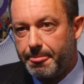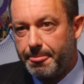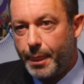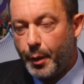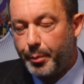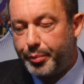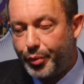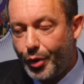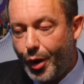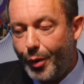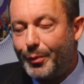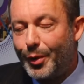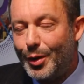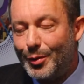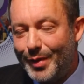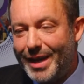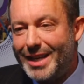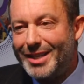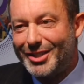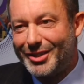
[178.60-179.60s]
The
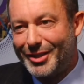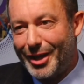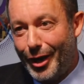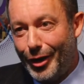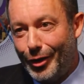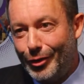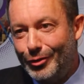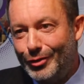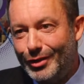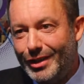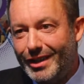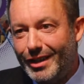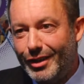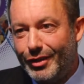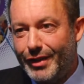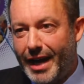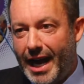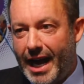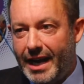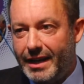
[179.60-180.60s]
problem is though
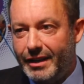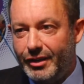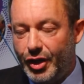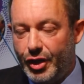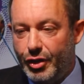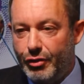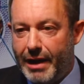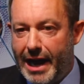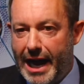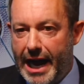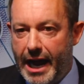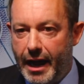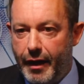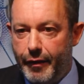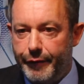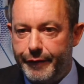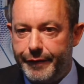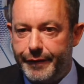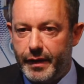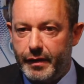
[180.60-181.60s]
that you
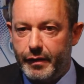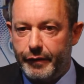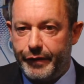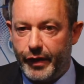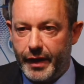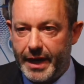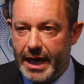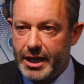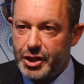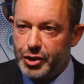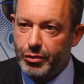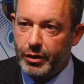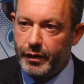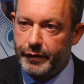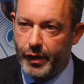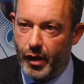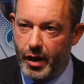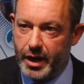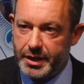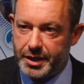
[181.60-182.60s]
have financial
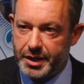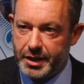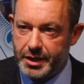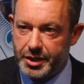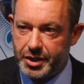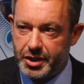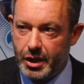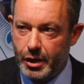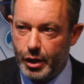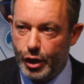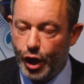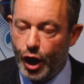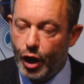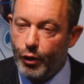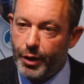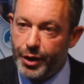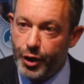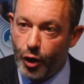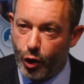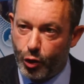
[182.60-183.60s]
advisors
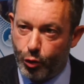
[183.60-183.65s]
who are not